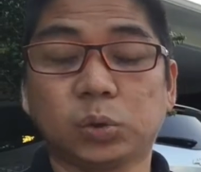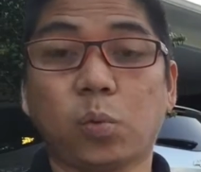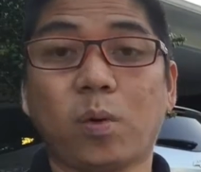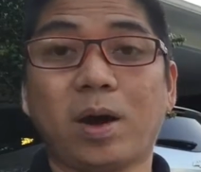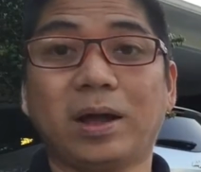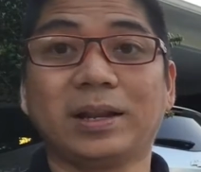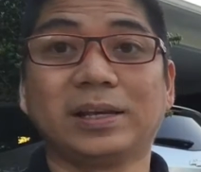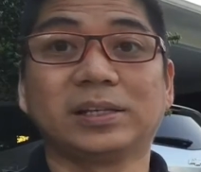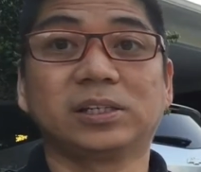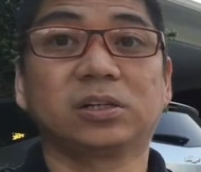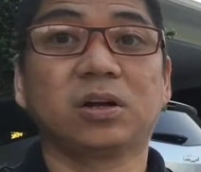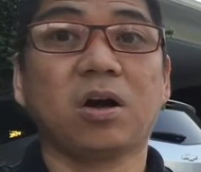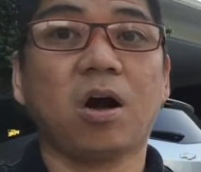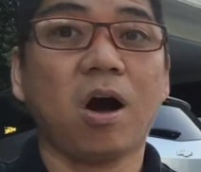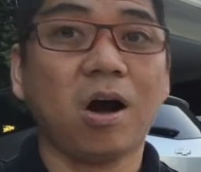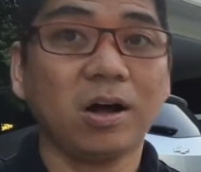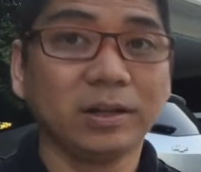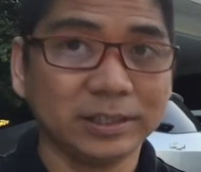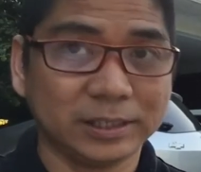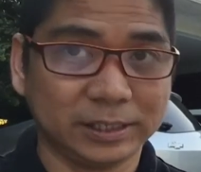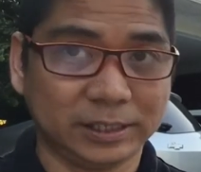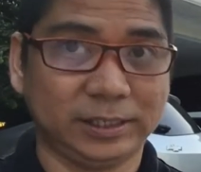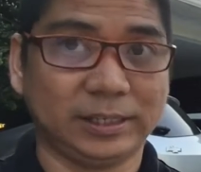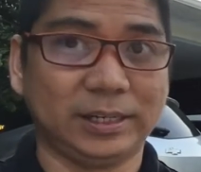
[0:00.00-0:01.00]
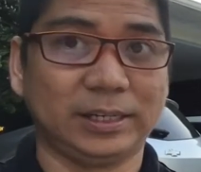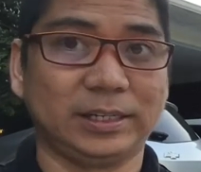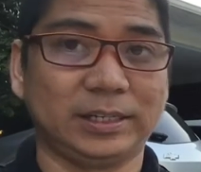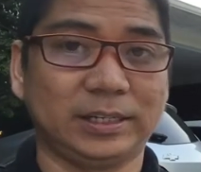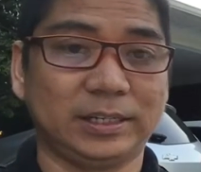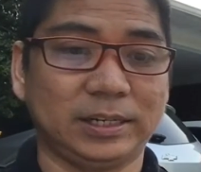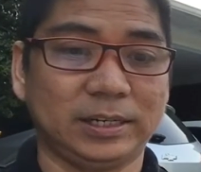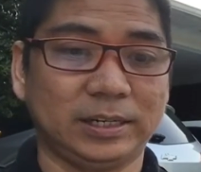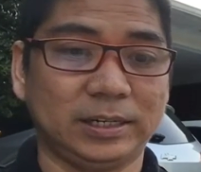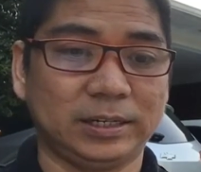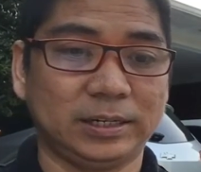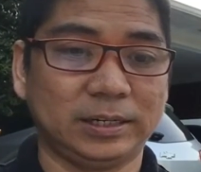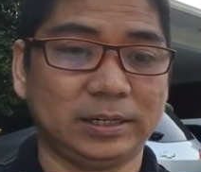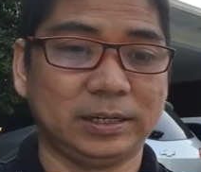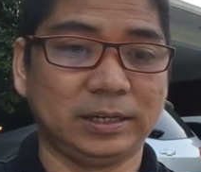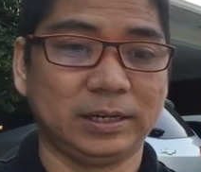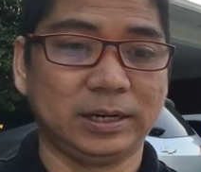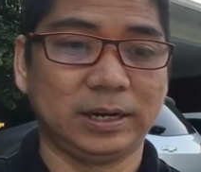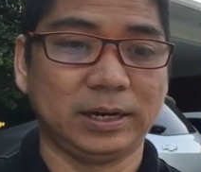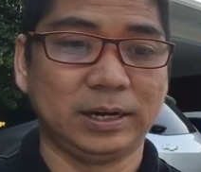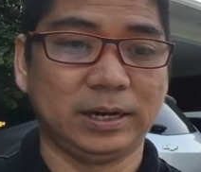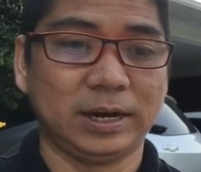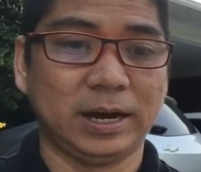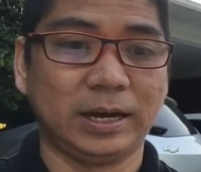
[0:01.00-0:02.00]
well as constant.
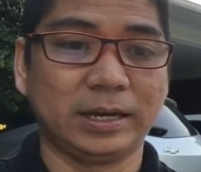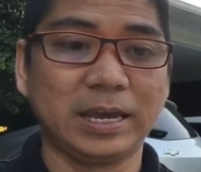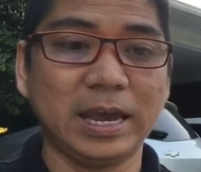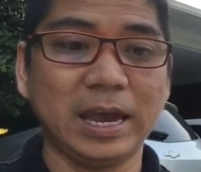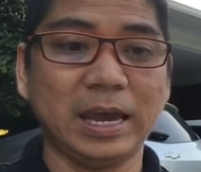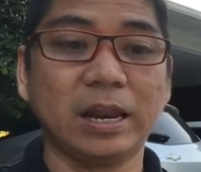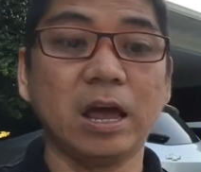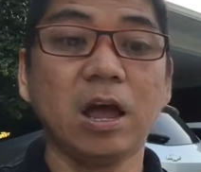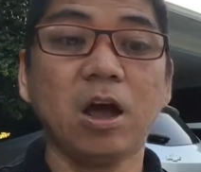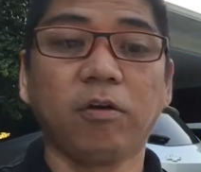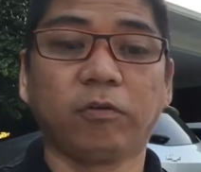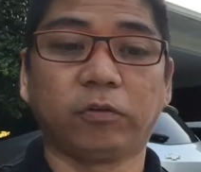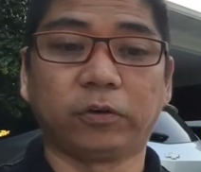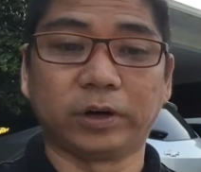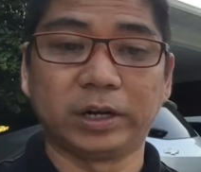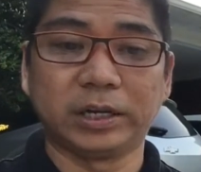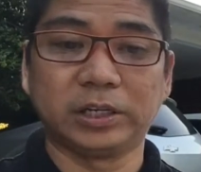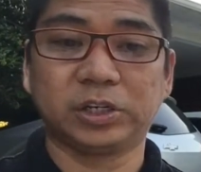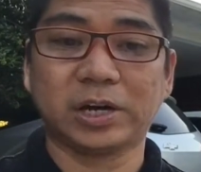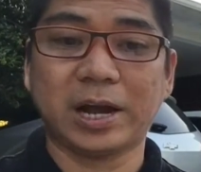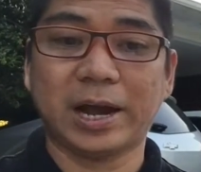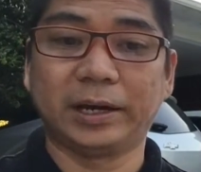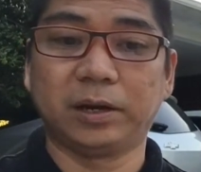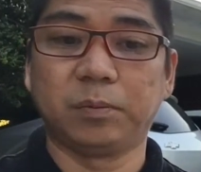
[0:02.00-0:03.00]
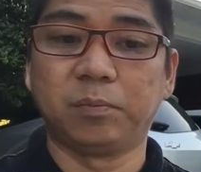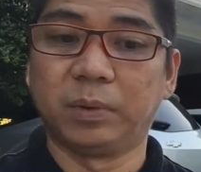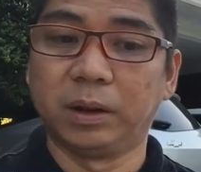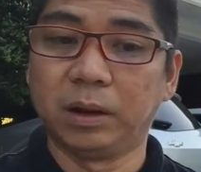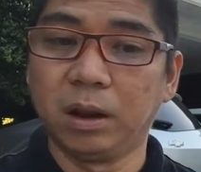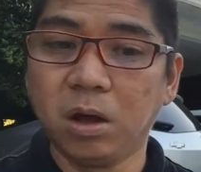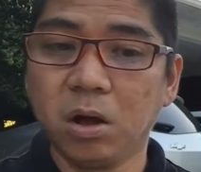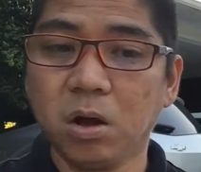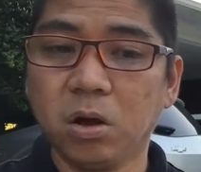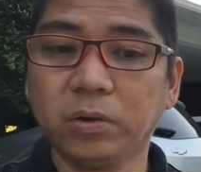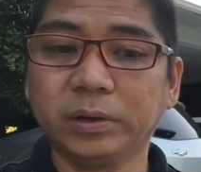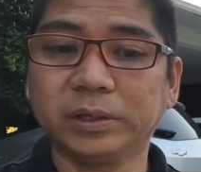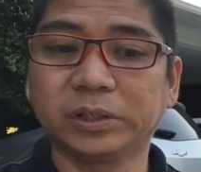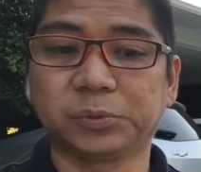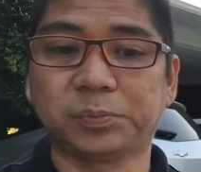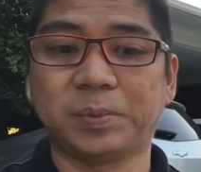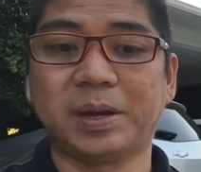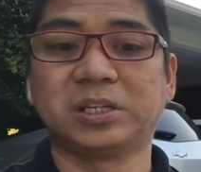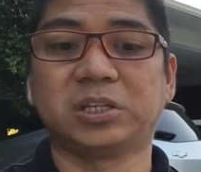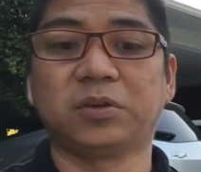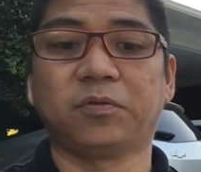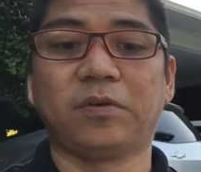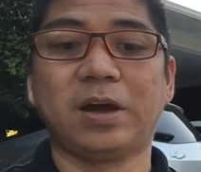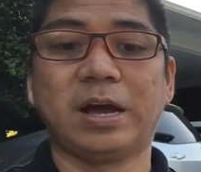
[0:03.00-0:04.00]
Again, for each item below,
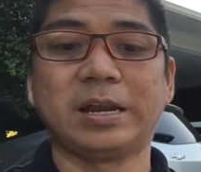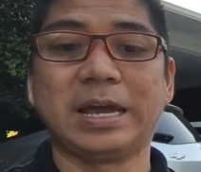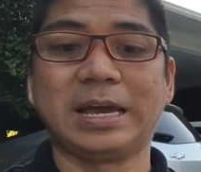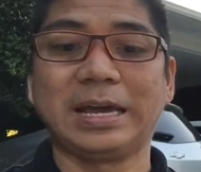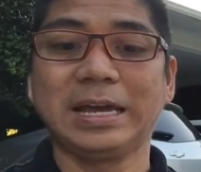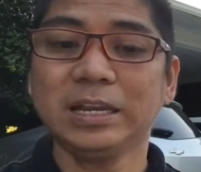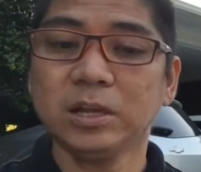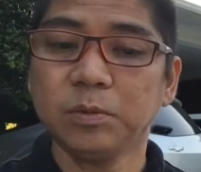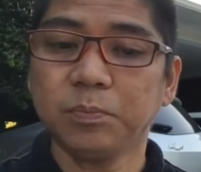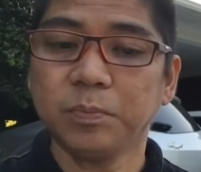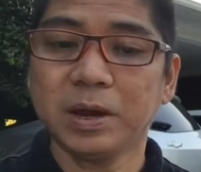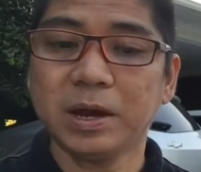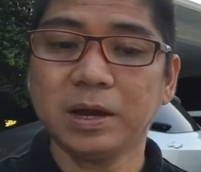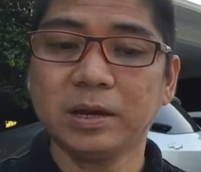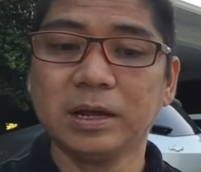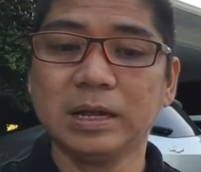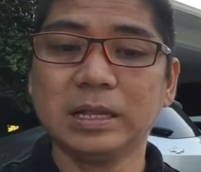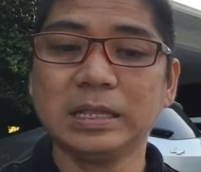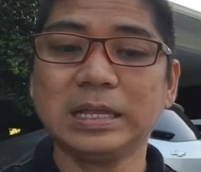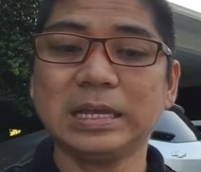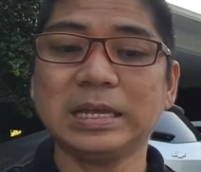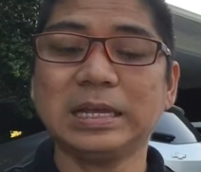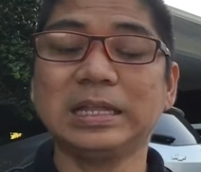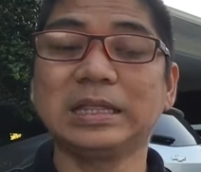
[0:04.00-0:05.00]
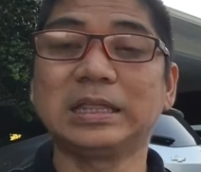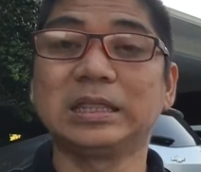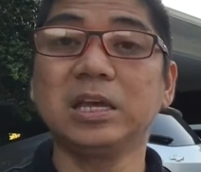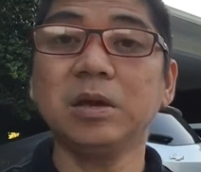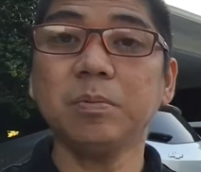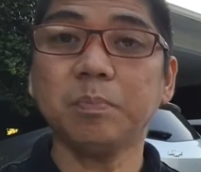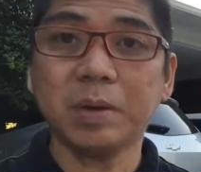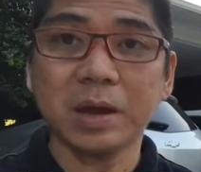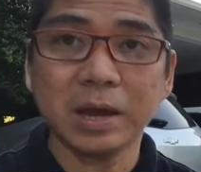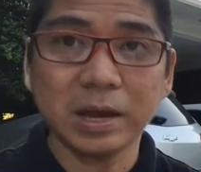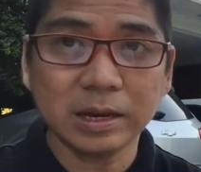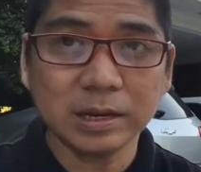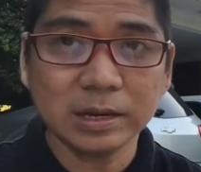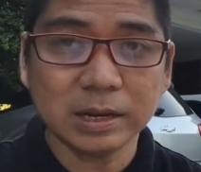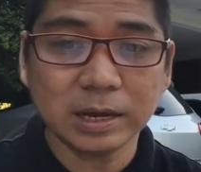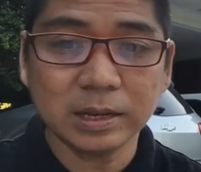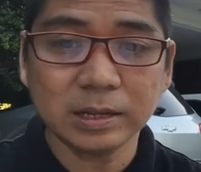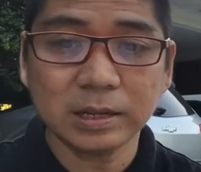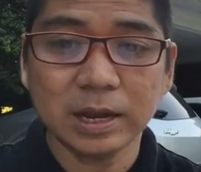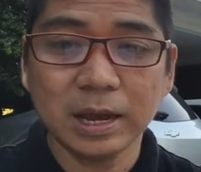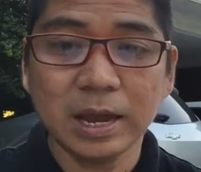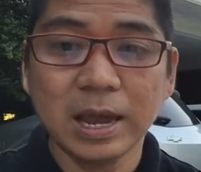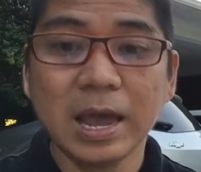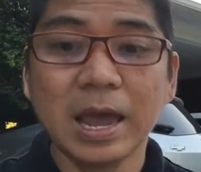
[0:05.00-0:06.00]
specify the independent,
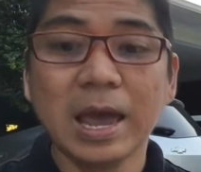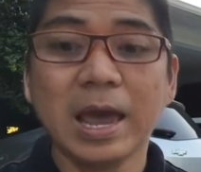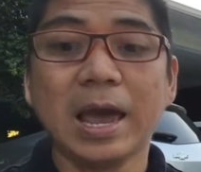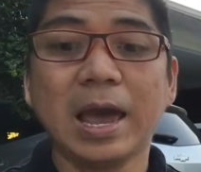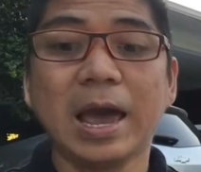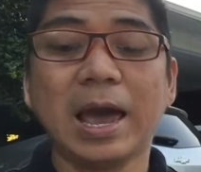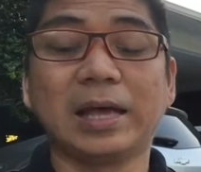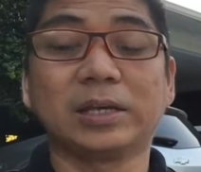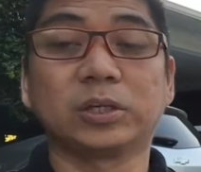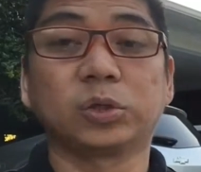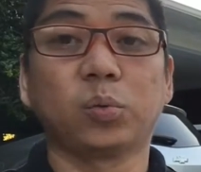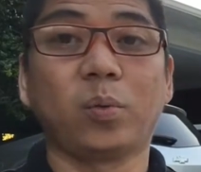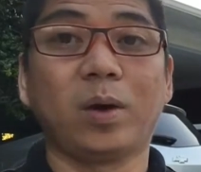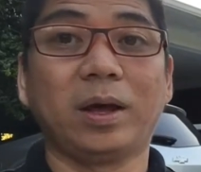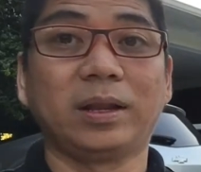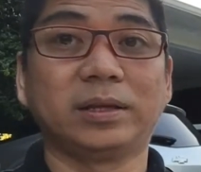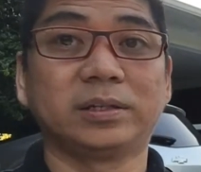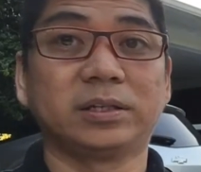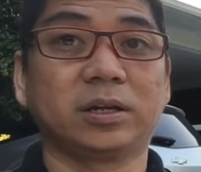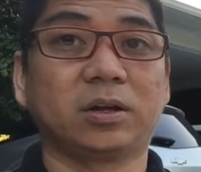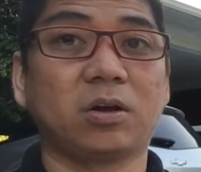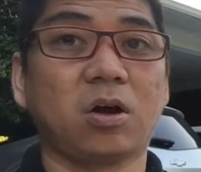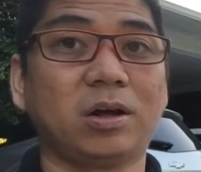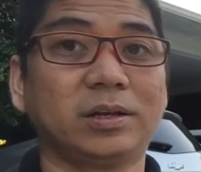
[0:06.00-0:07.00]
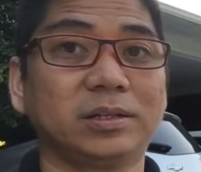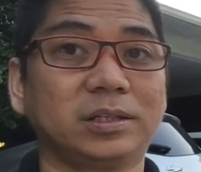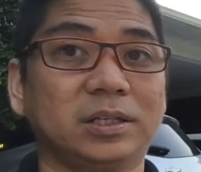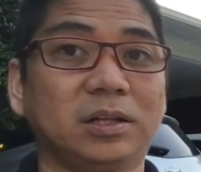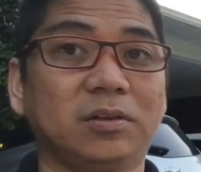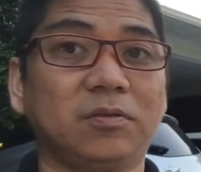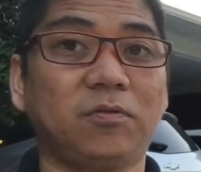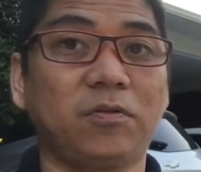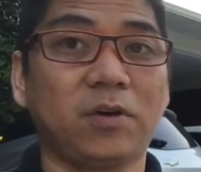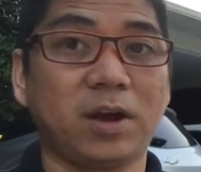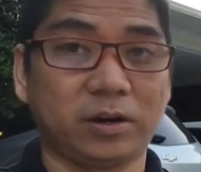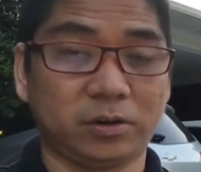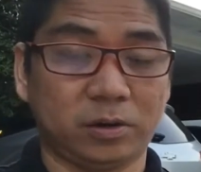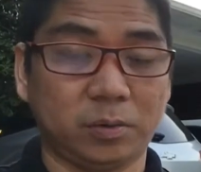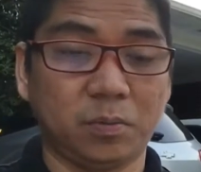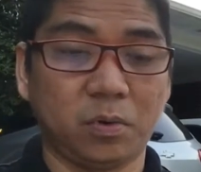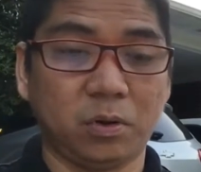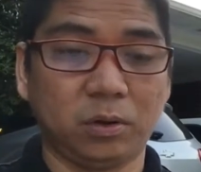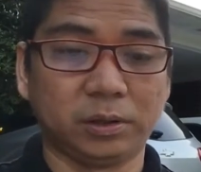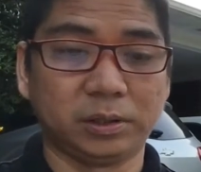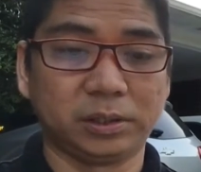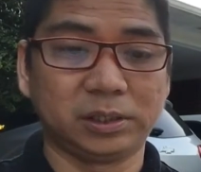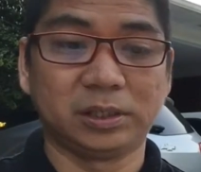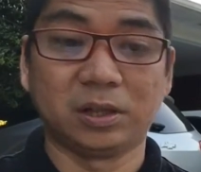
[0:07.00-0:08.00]
dependent, as well as the constant
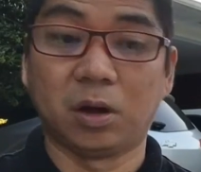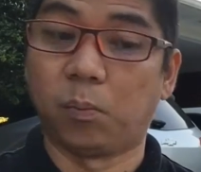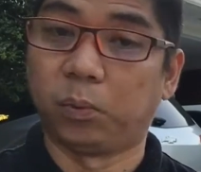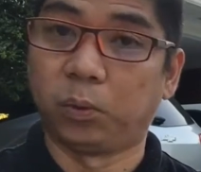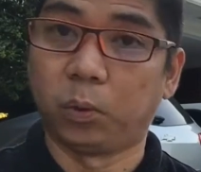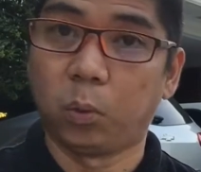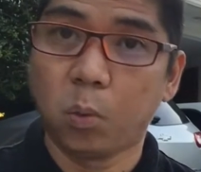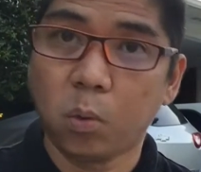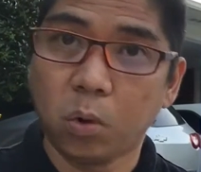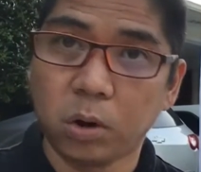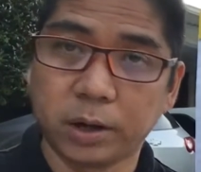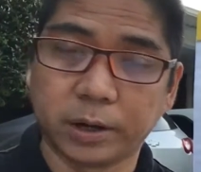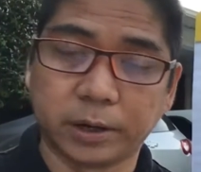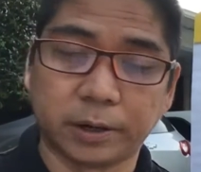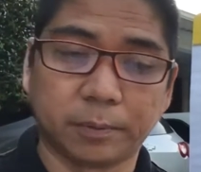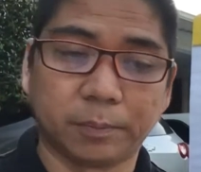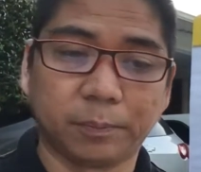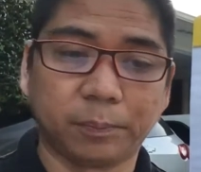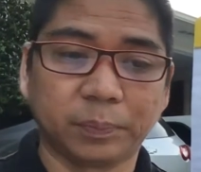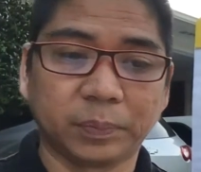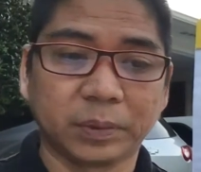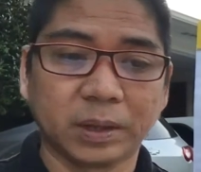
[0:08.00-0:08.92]
variables. Number 1,